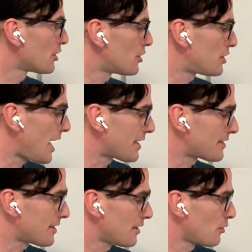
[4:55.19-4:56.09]
to
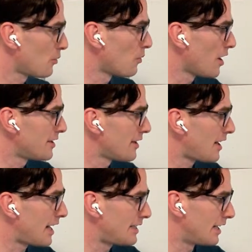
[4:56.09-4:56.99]
test one
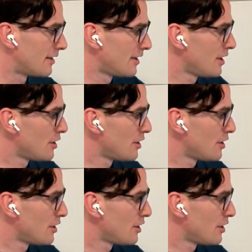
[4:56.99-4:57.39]
idea.